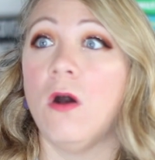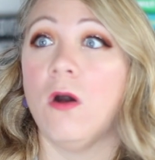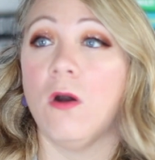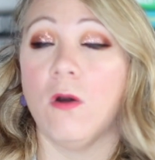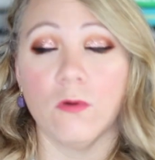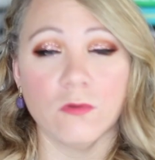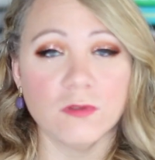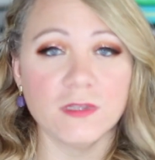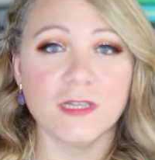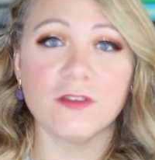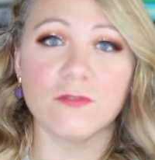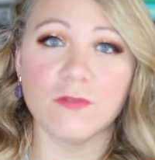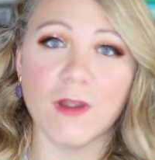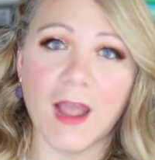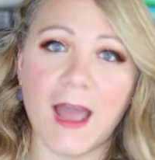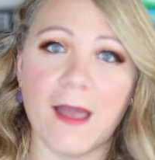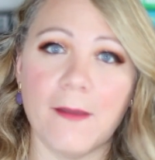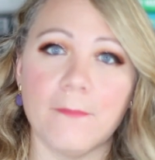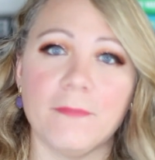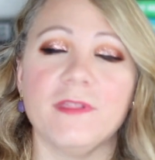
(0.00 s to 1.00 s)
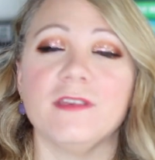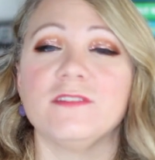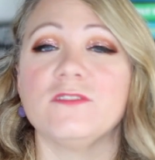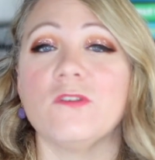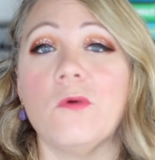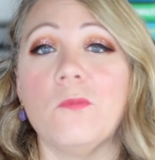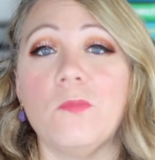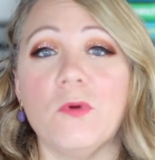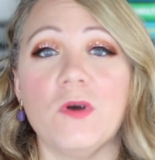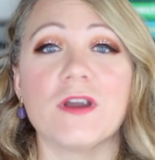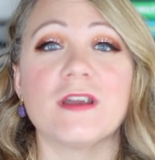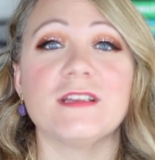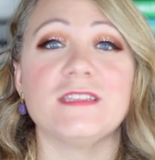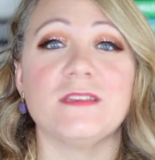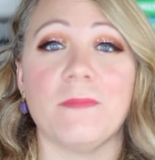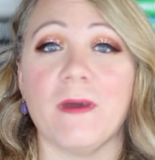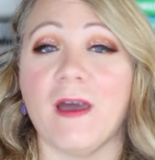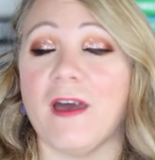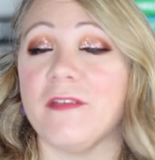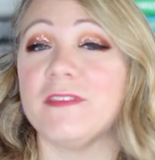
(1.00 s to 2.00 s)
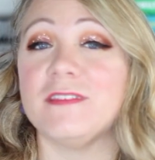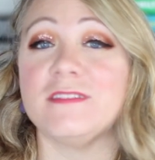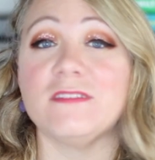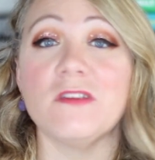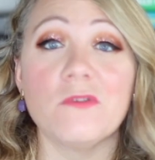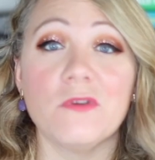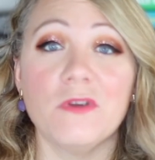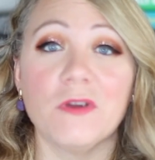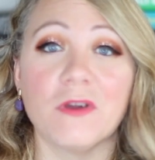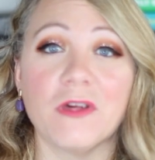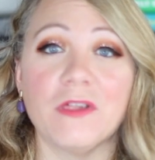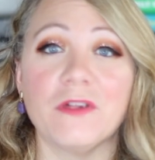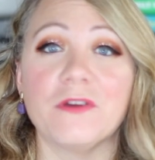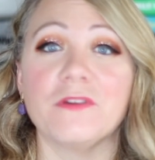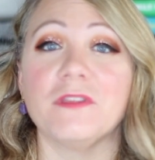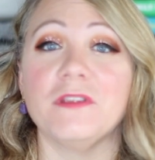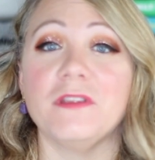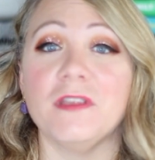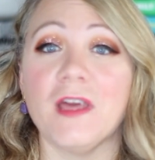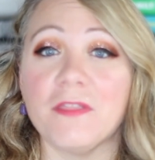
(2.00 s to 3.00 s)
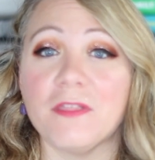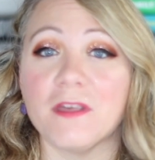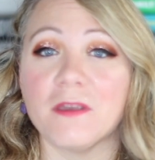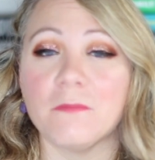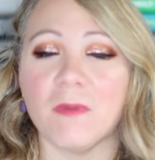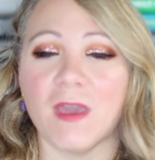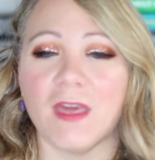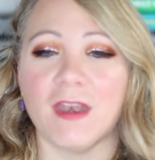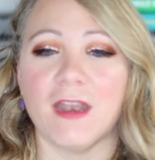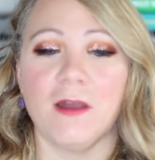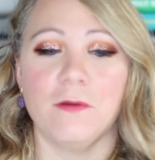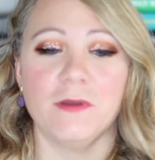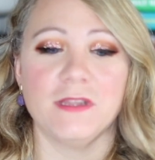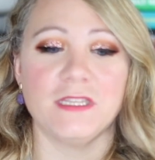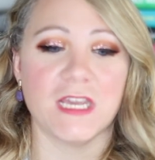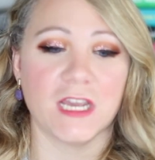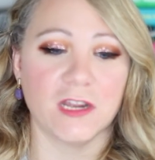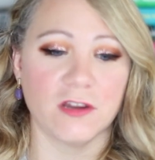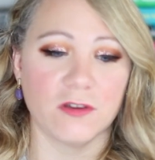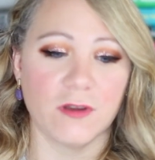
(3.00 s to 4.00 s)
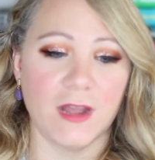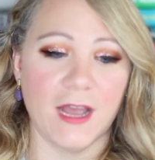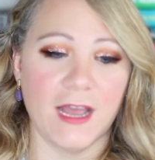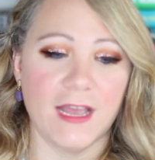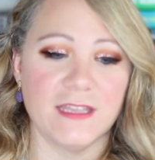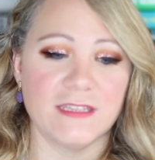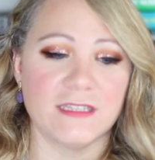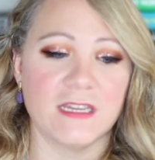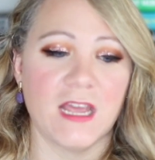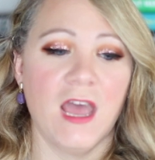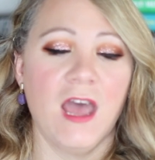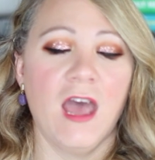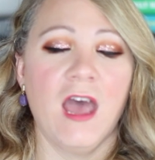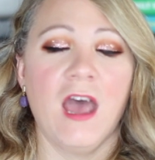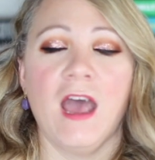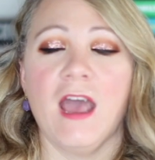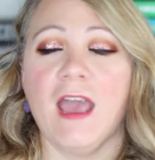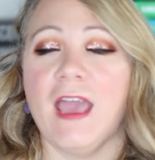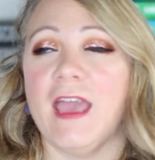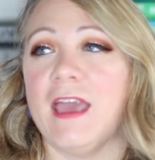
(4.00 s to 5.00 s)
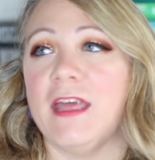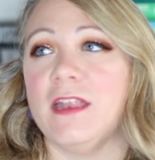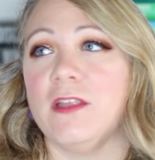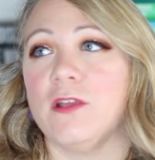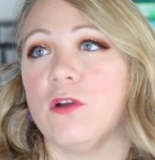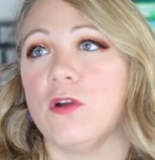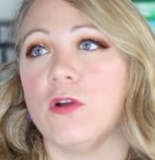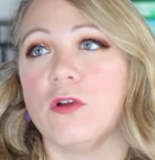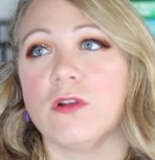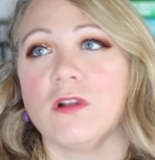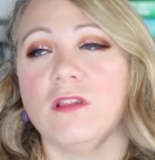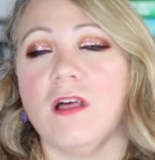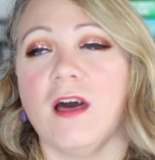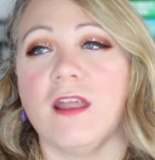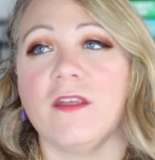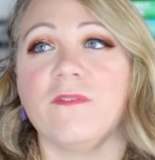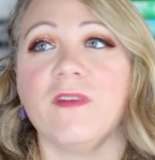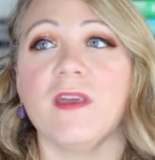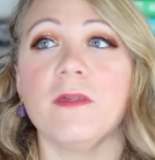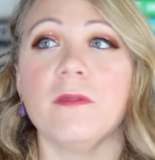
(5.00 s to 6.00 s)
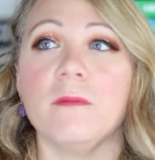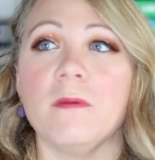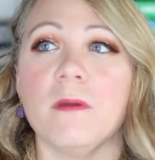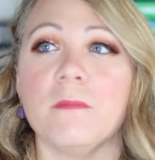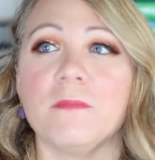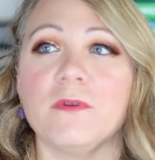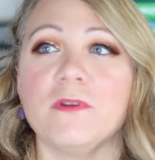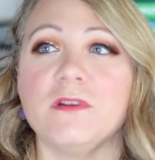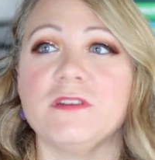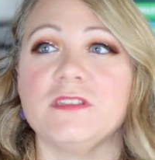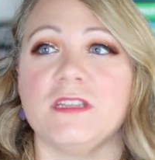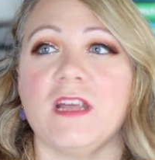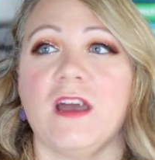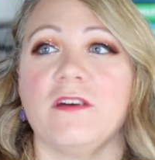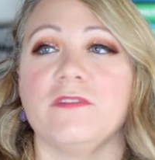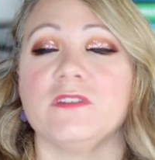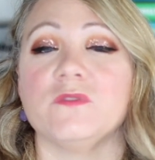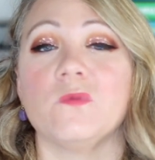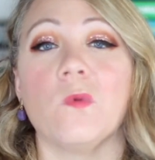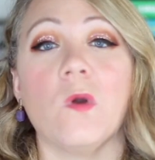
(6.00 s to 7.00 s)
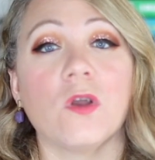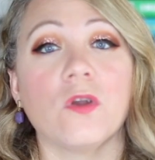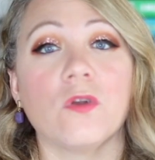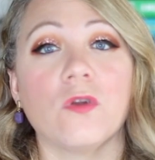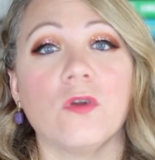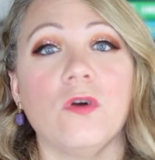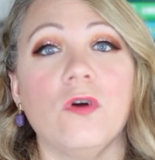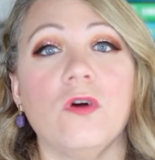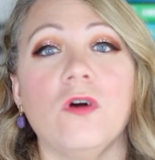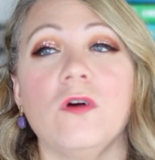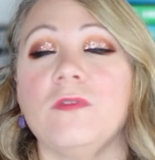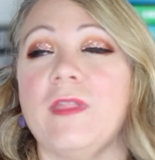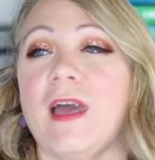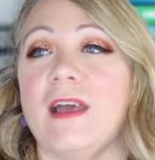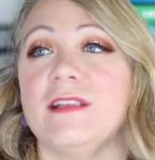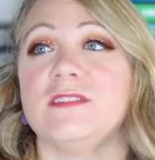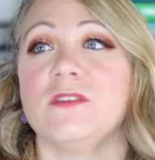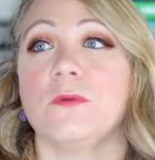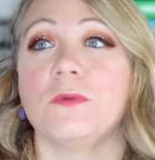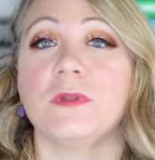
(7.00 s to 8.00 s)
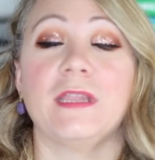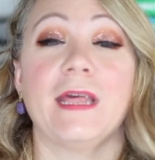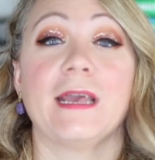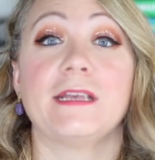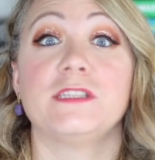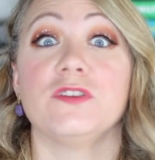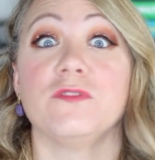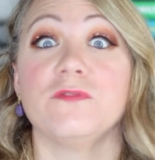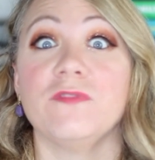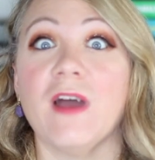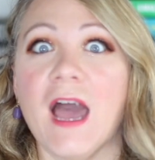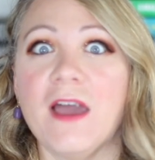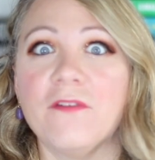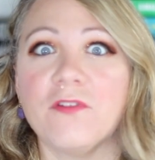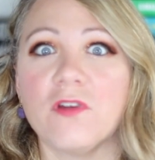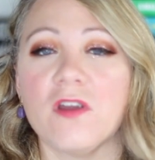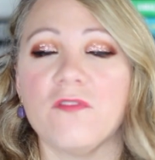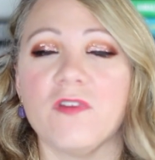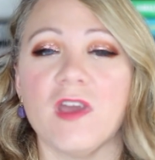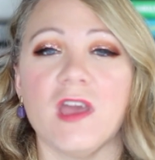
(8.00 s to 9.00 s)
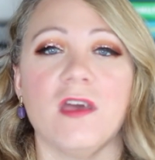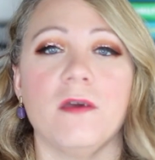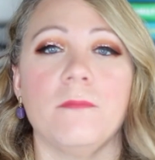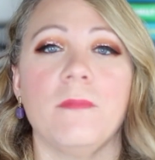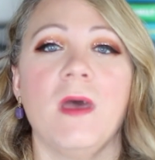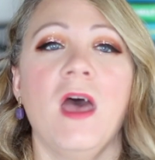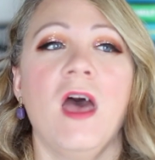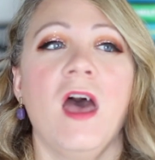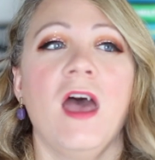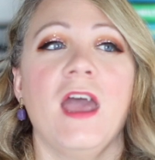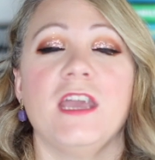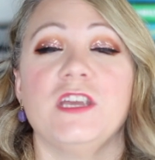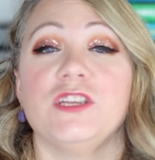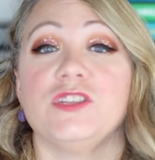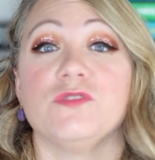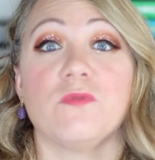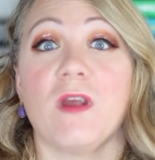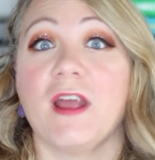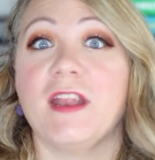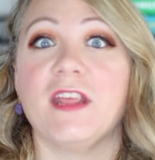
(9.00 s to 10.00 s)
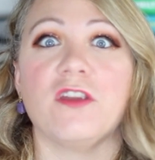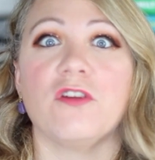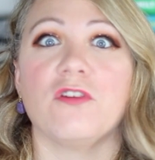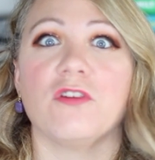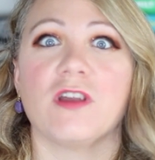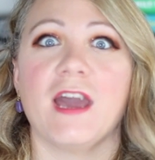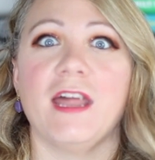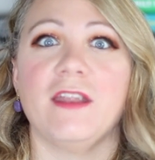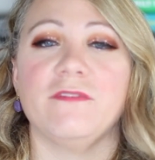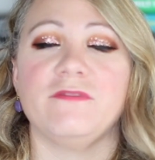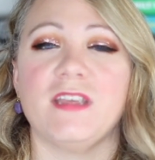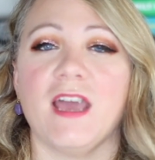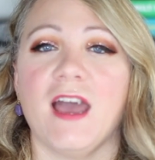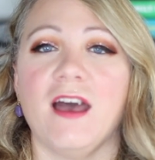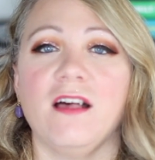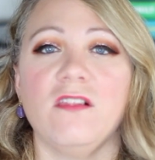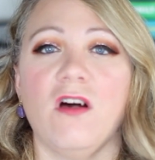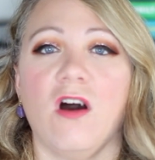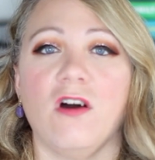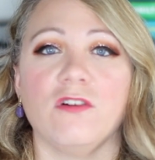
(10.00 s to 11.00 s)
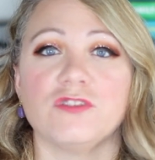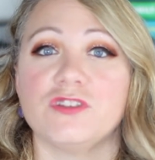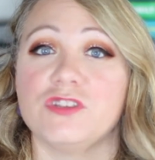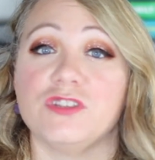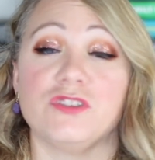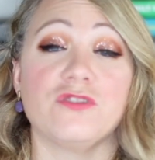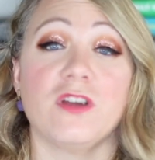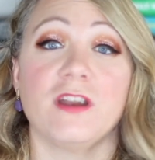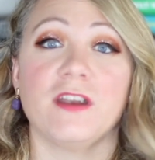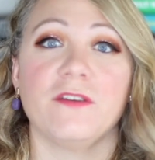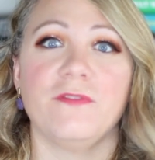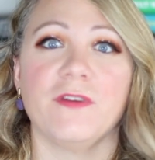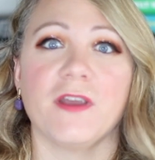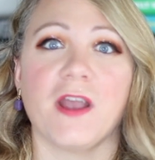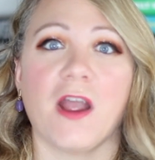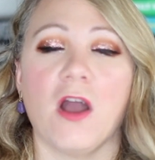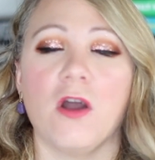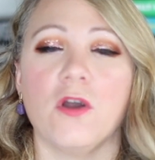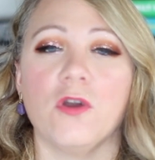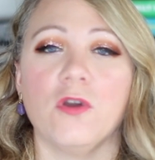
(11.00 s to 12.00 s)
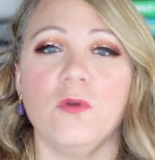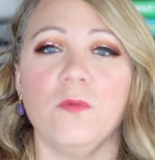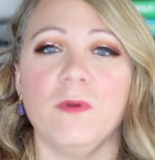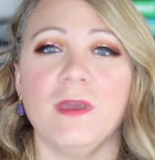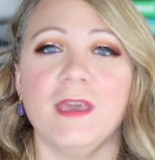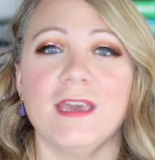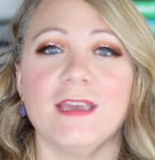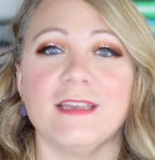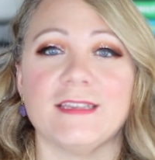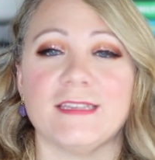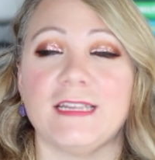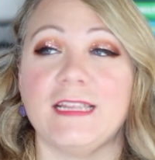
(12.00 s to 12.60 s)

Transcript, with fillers: holy crap, this whole book is about the serial killer, The Nothing Man, how he terrorized and hurt a lot of family members, and how this one girl that's the only like survivor of him is writing her kind of tell-all, and she's trying to figure out who he is.